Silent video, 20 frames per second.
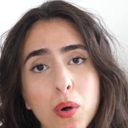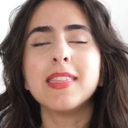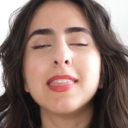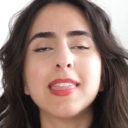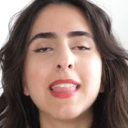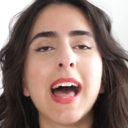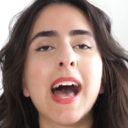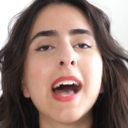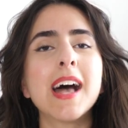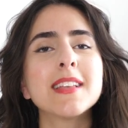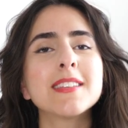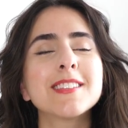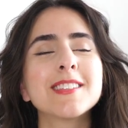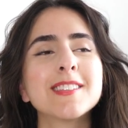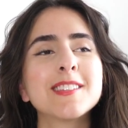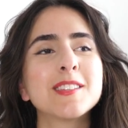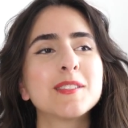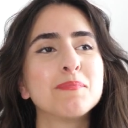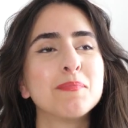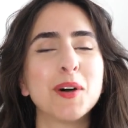
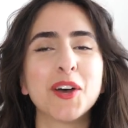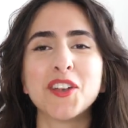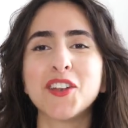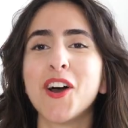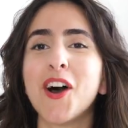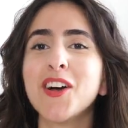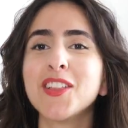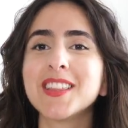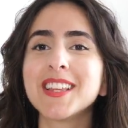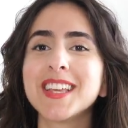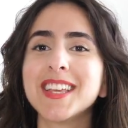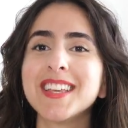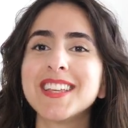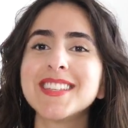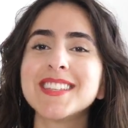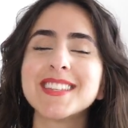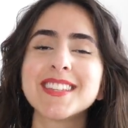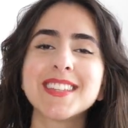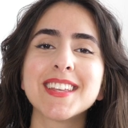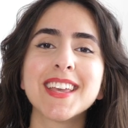Last but not
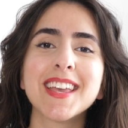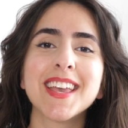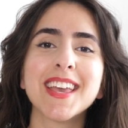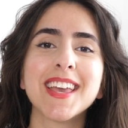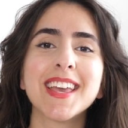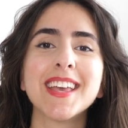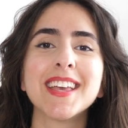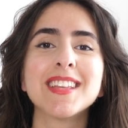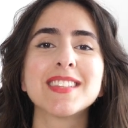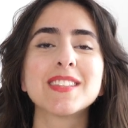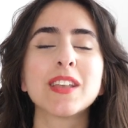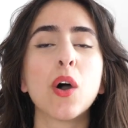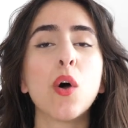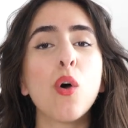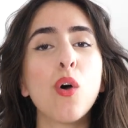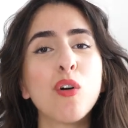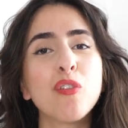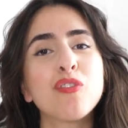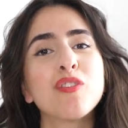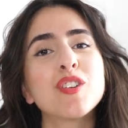least is
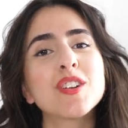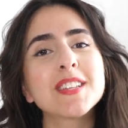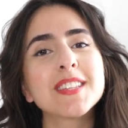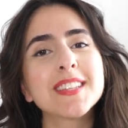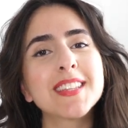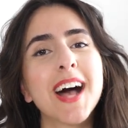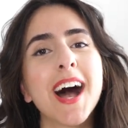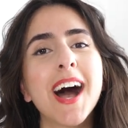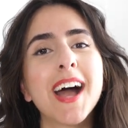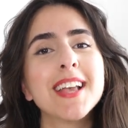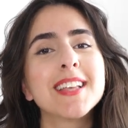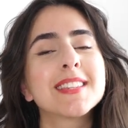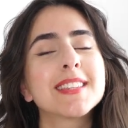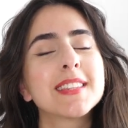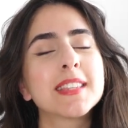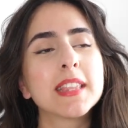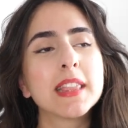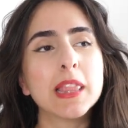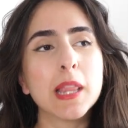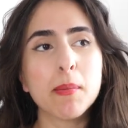oversized
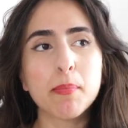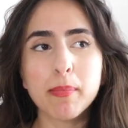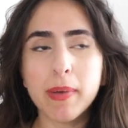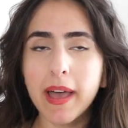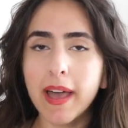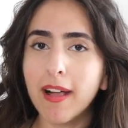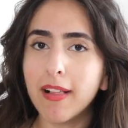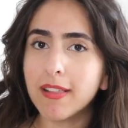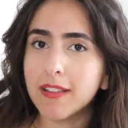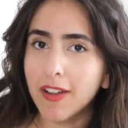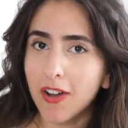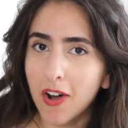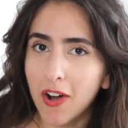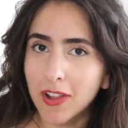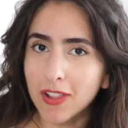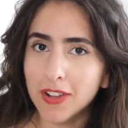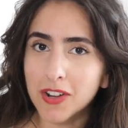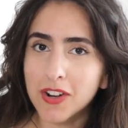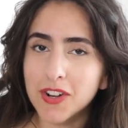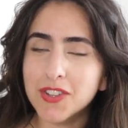lapel
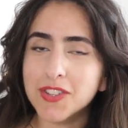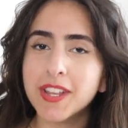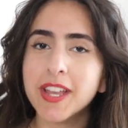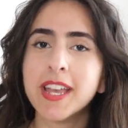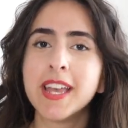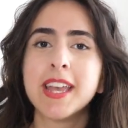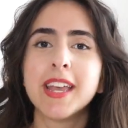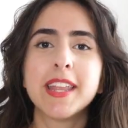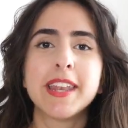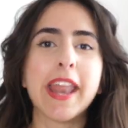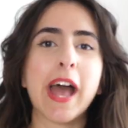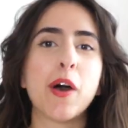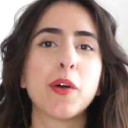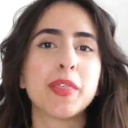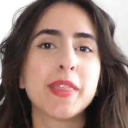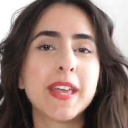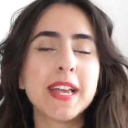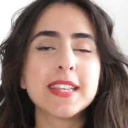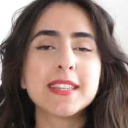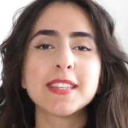collars. Now
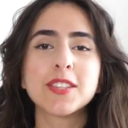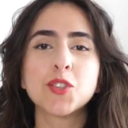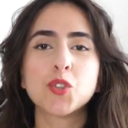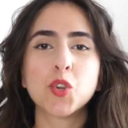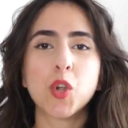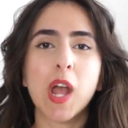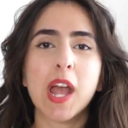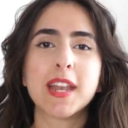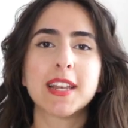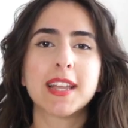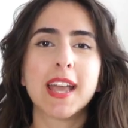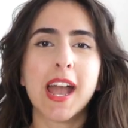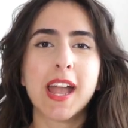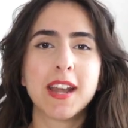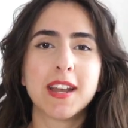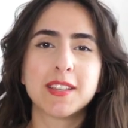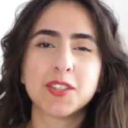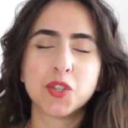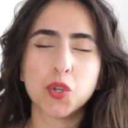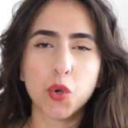this trend
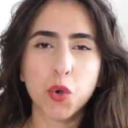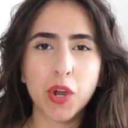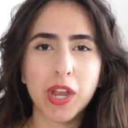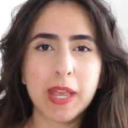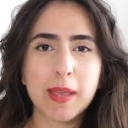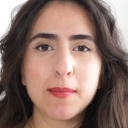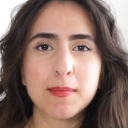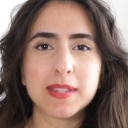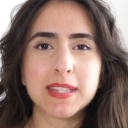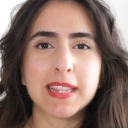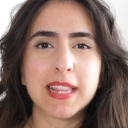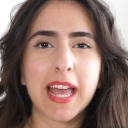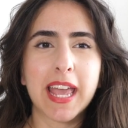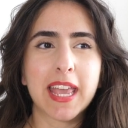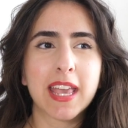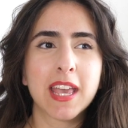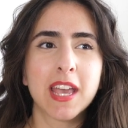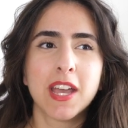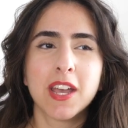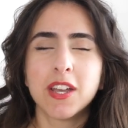kind of screams
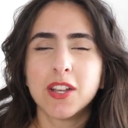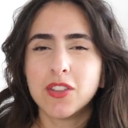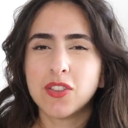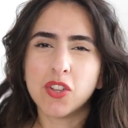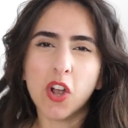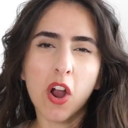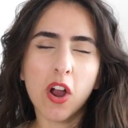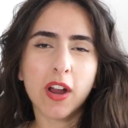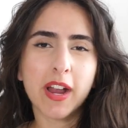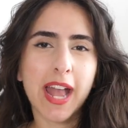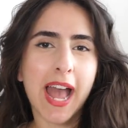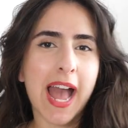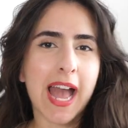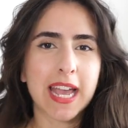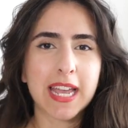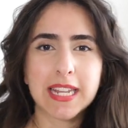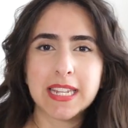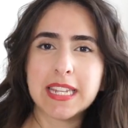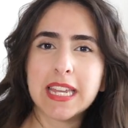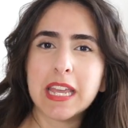like dark
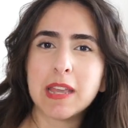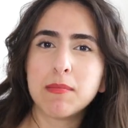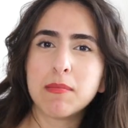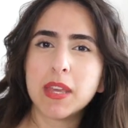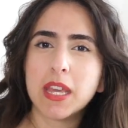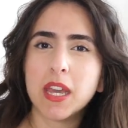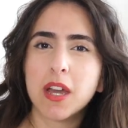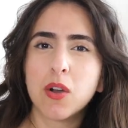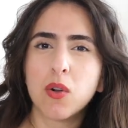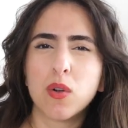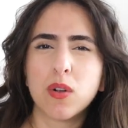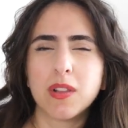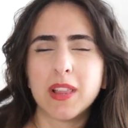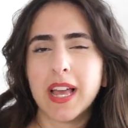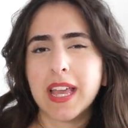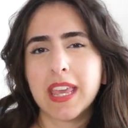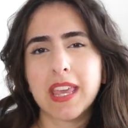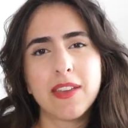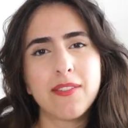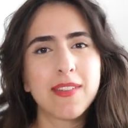academia or
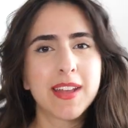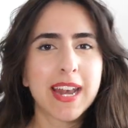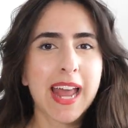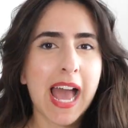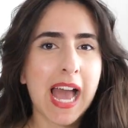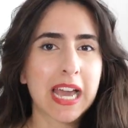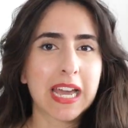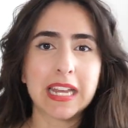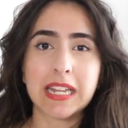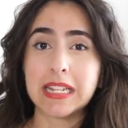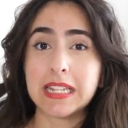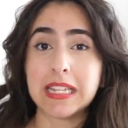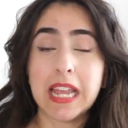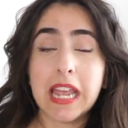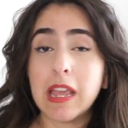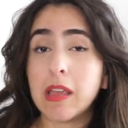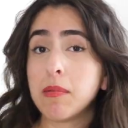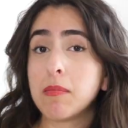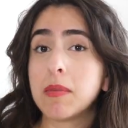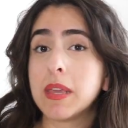like even
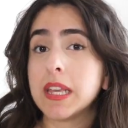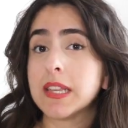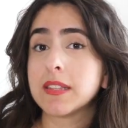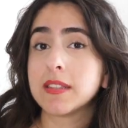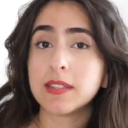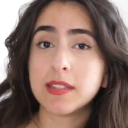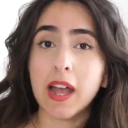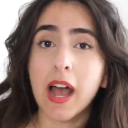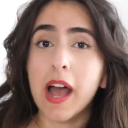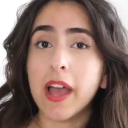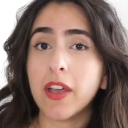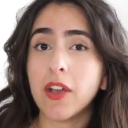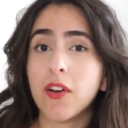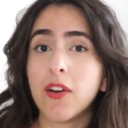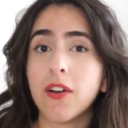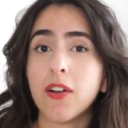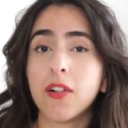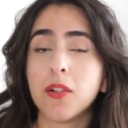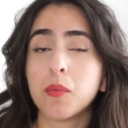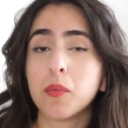academia
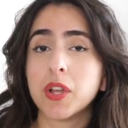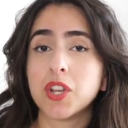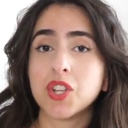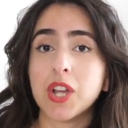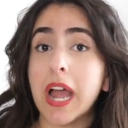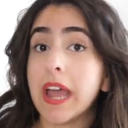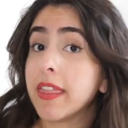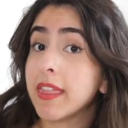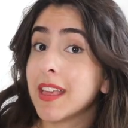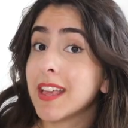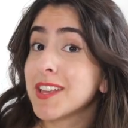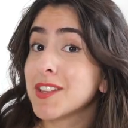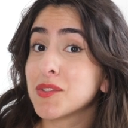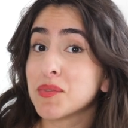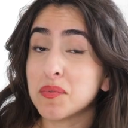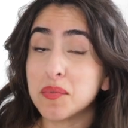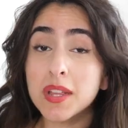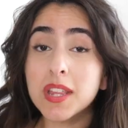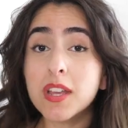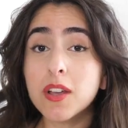style, which I think is
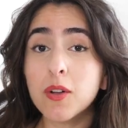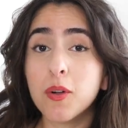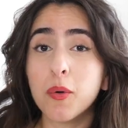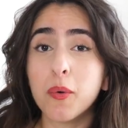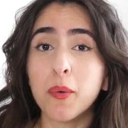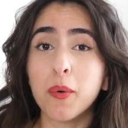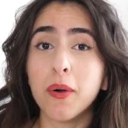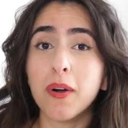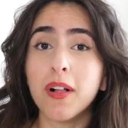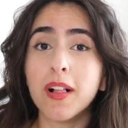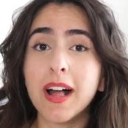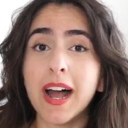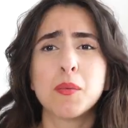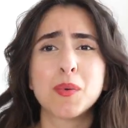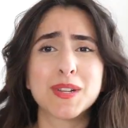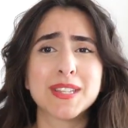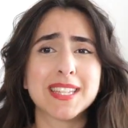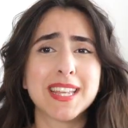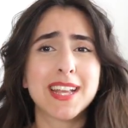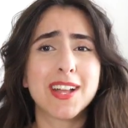really cool.
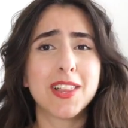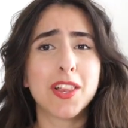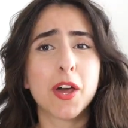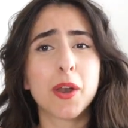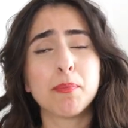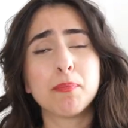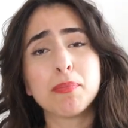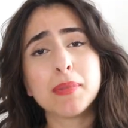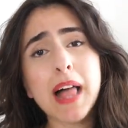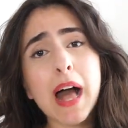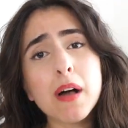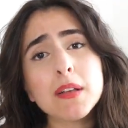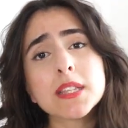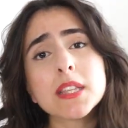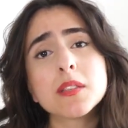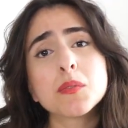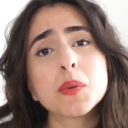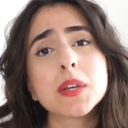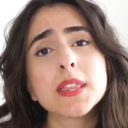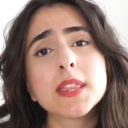We're seeing a lot of
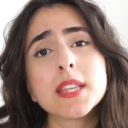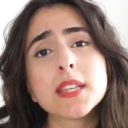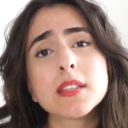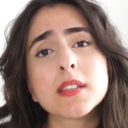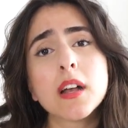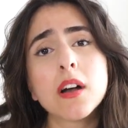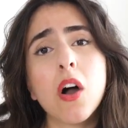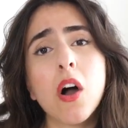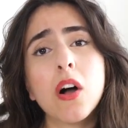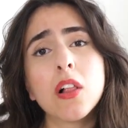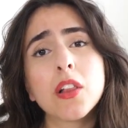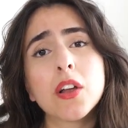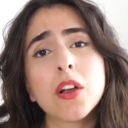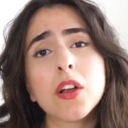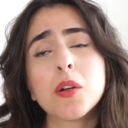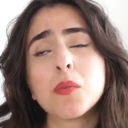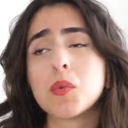blouses with this collar.